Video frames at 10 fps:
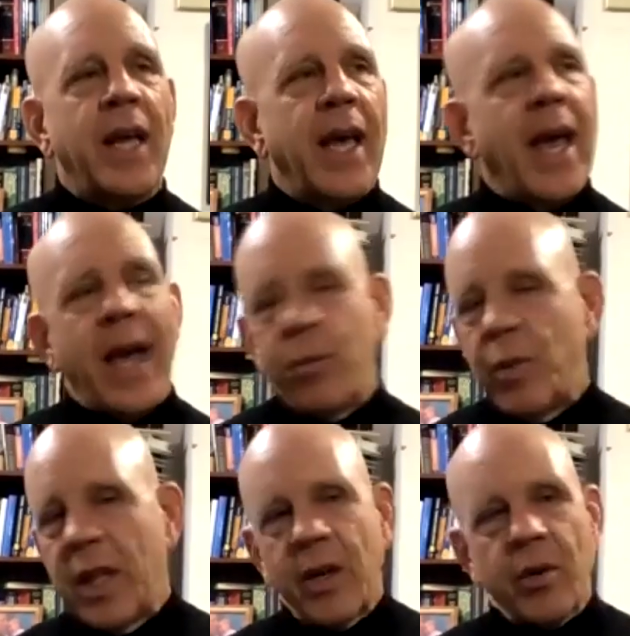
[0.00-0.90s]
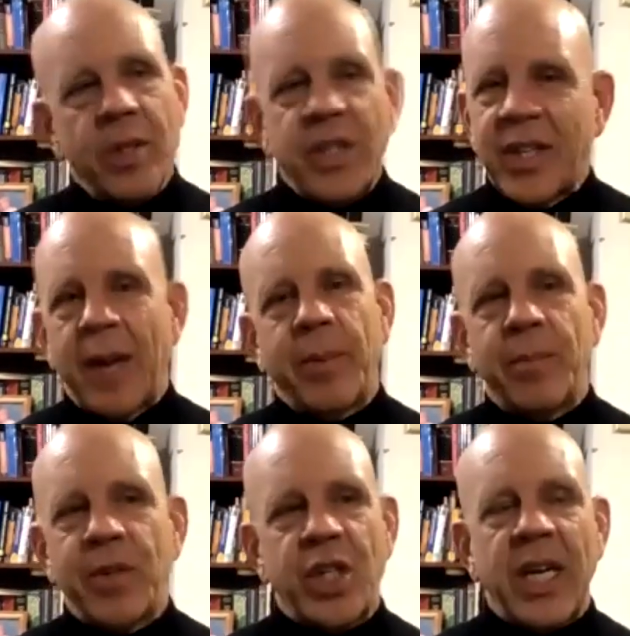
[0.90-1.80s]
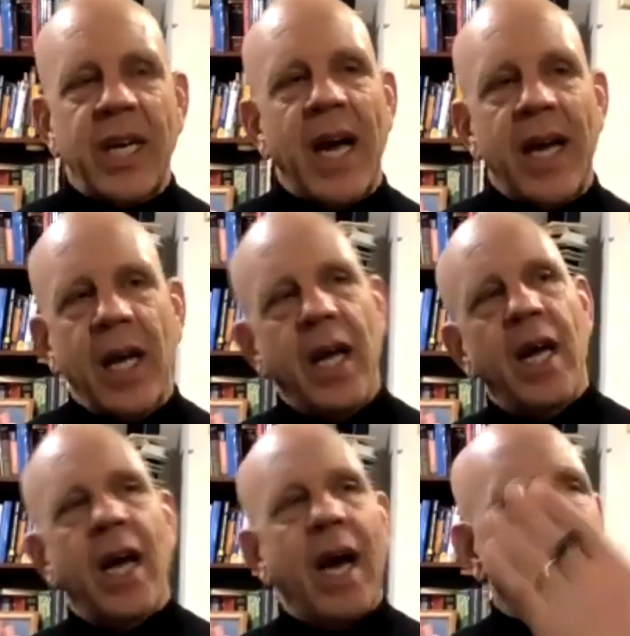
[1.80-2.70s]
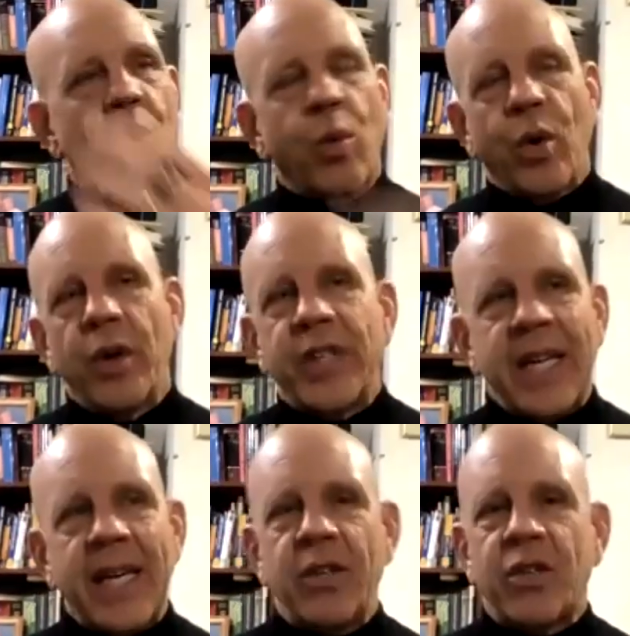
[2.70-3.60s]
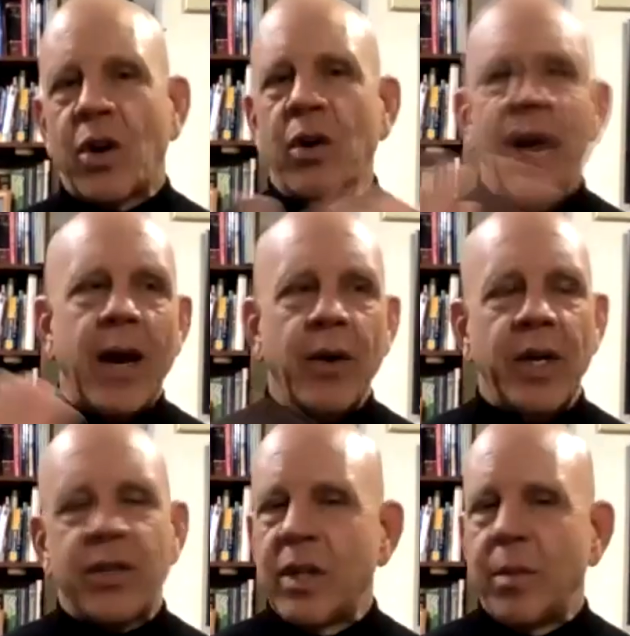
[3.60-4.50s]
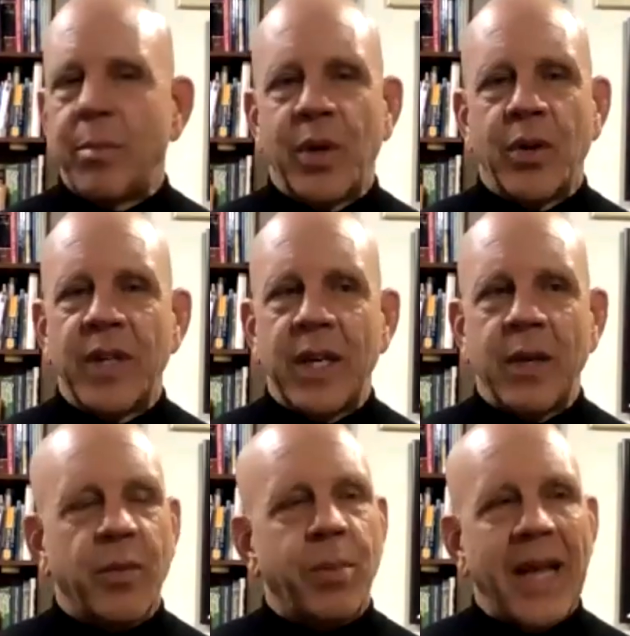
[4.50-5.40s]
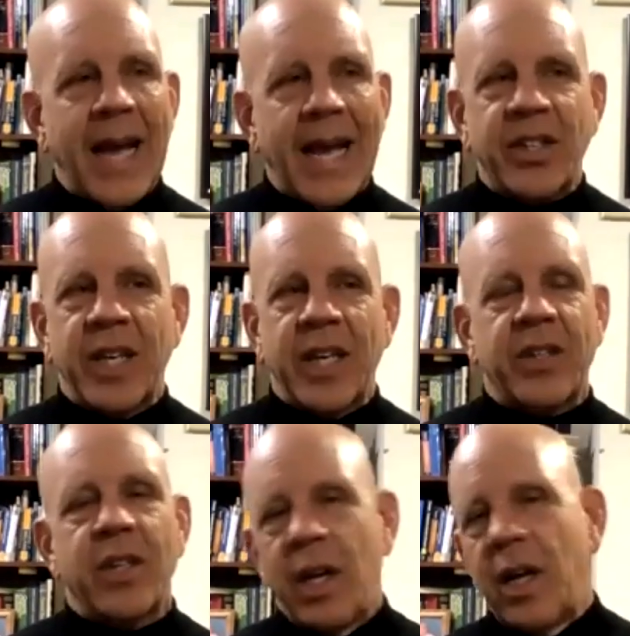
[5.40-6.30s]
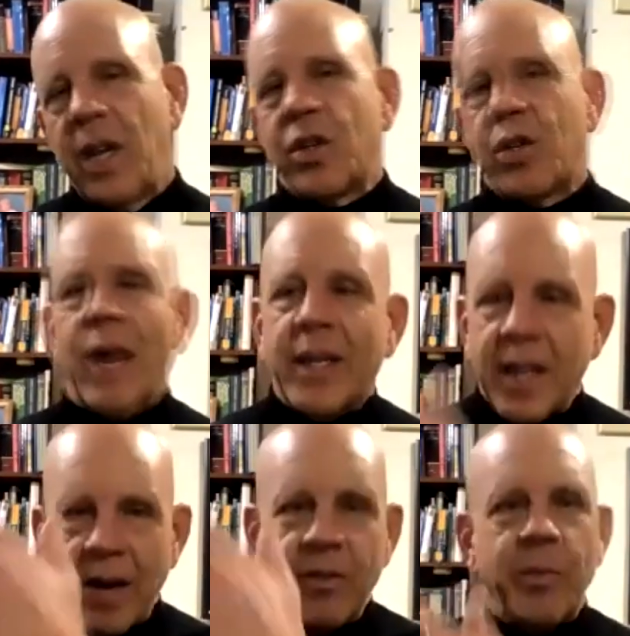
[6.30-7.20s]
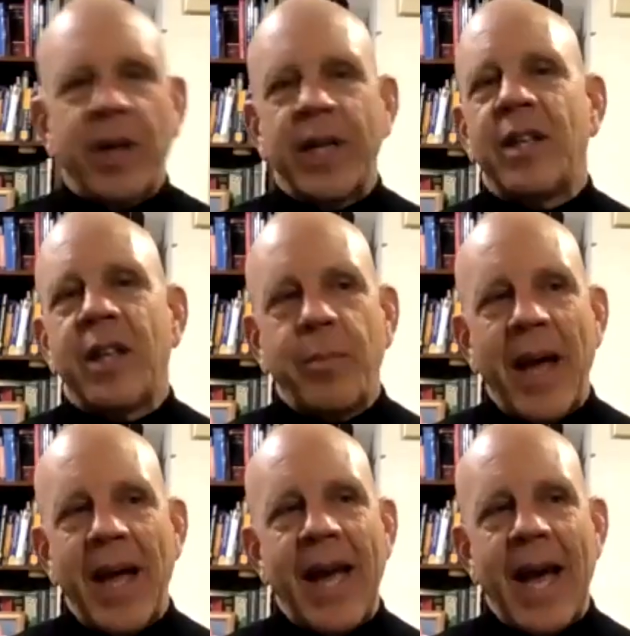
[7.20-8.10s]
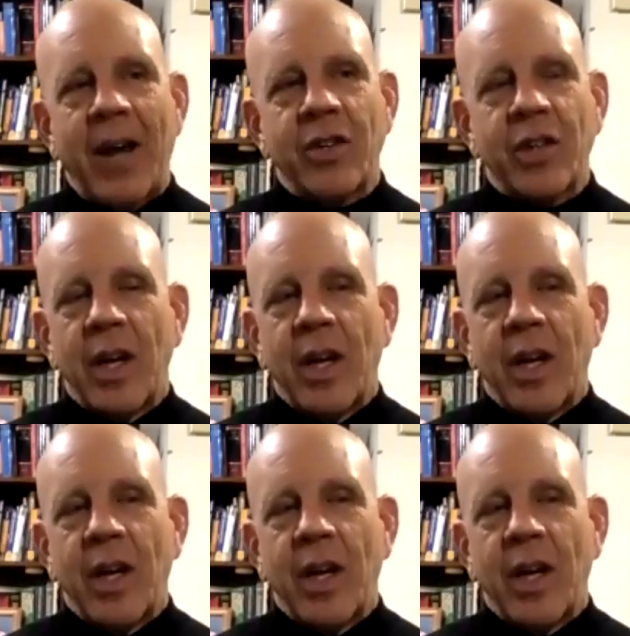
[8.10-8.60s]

And we literally set up a machine. I quarantined certain areas in the building with plastics, directed everybody to the penthouse.